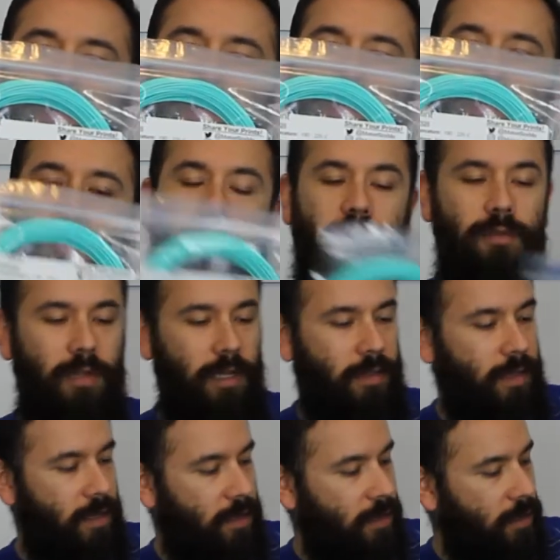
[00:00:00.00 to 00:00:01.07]
And I do like
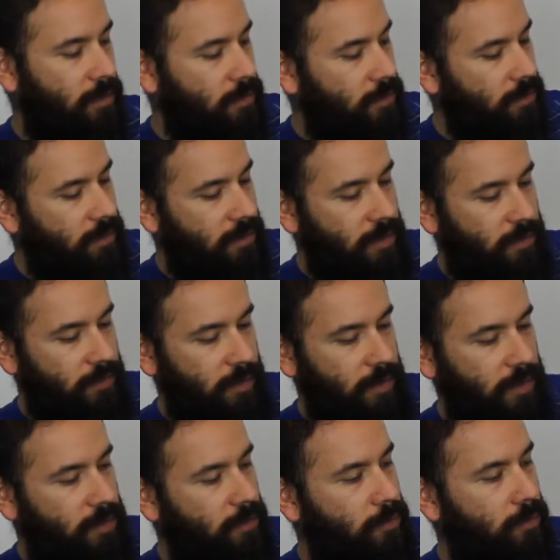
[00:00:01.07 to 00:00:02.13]
that color. That's
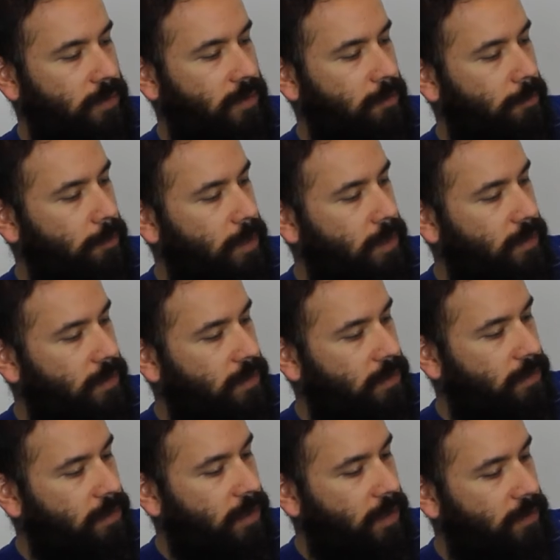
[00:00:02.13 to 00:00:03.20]
very cool. It's a
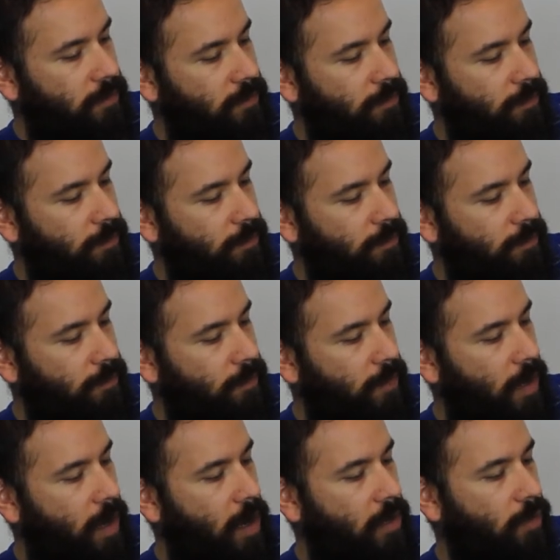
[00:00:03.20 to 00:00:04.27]
mint kind of
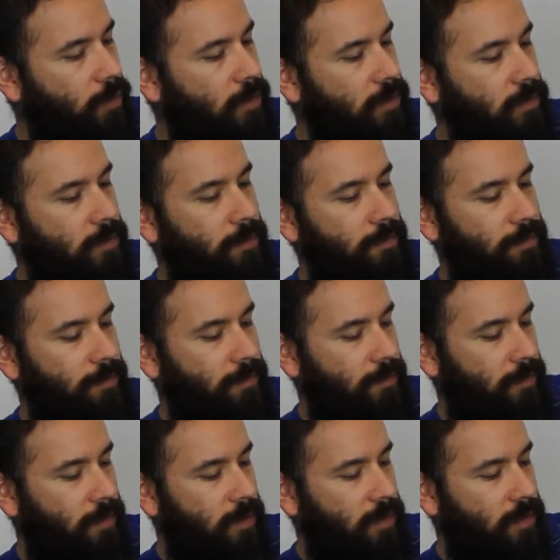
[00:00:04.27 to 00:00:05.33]
aqua
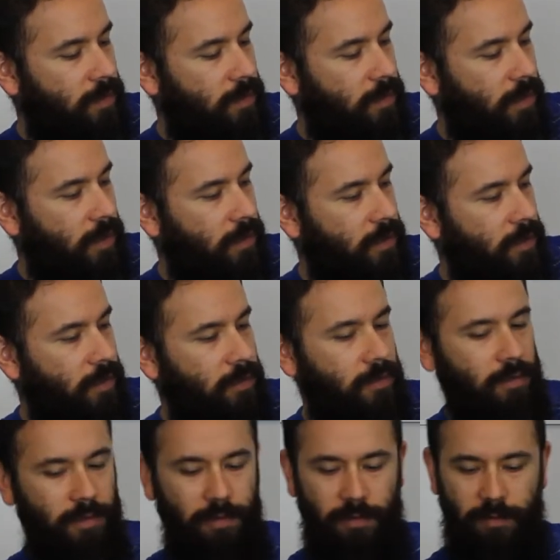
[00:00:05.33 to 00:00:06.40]
kind of
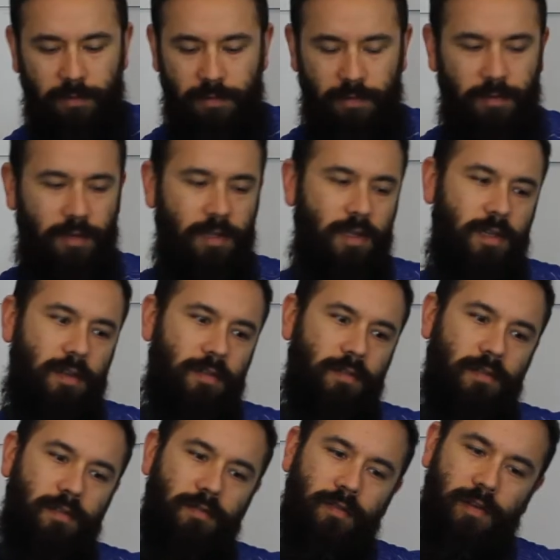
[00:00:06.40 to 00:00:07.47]
color.
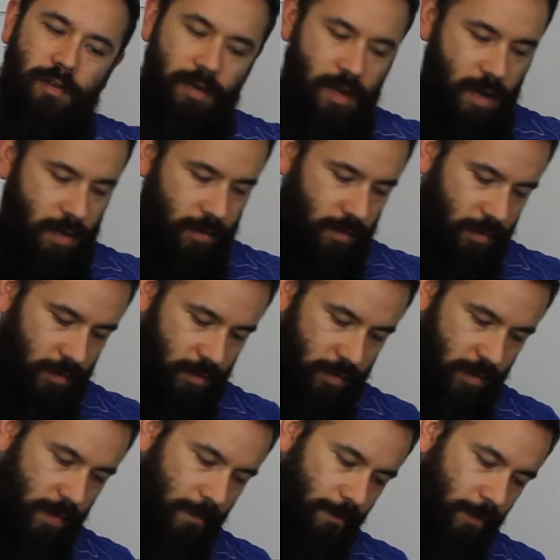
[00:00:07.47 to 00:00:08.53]
Very nice.
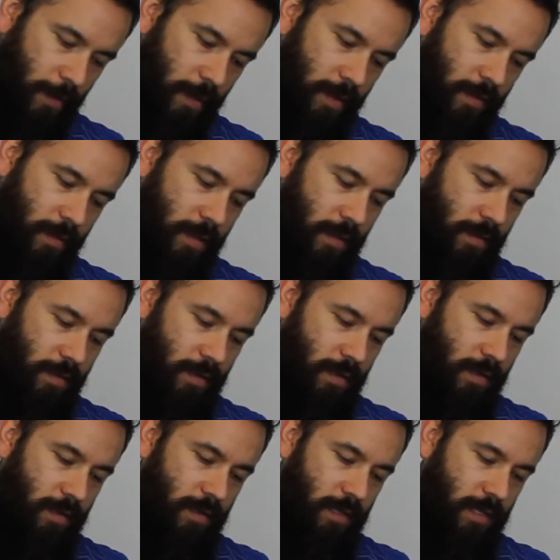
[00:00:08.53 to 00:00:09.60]
And
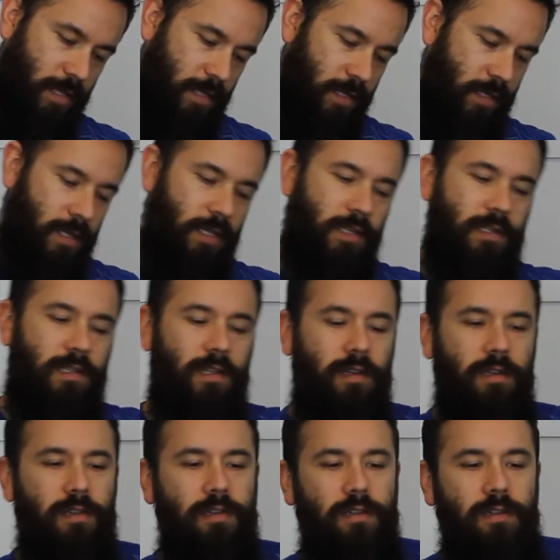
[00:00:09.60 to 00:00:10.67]
then
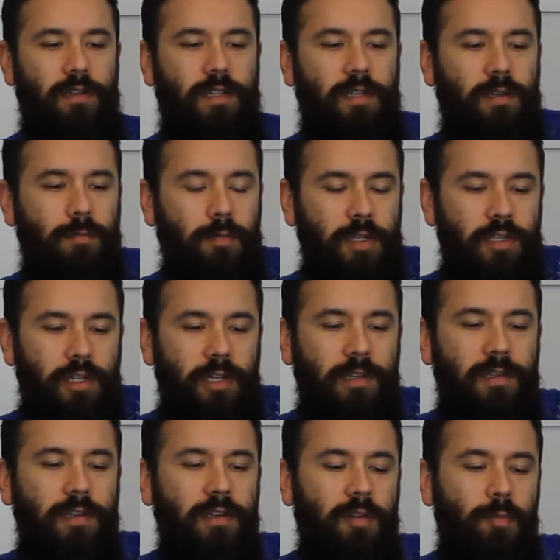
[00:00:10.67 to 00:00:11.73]
eSun
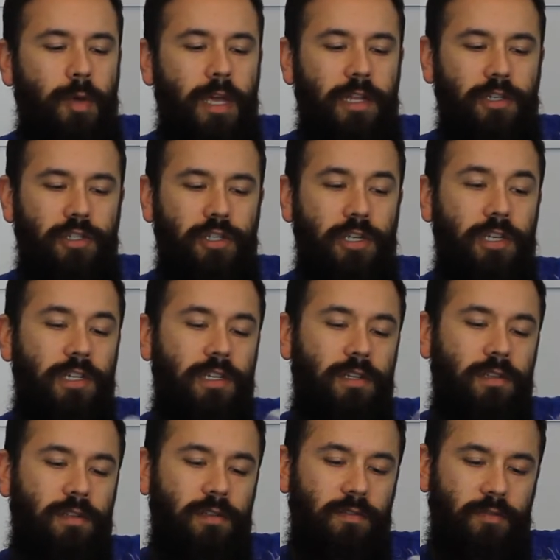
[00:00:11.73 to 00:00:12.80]
Magenta Pet
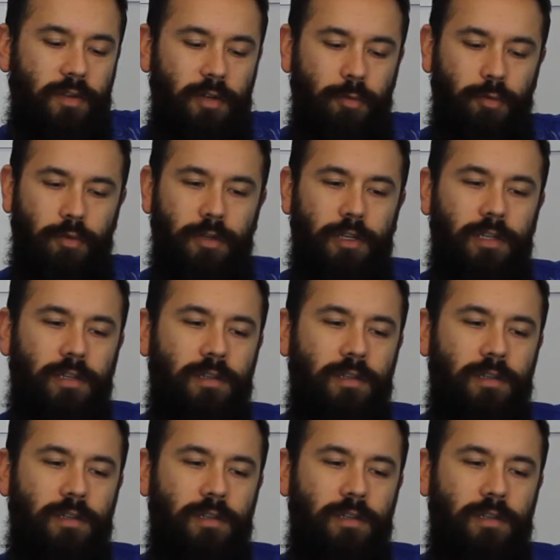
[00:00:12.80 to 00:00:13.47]
G. That's very pretty.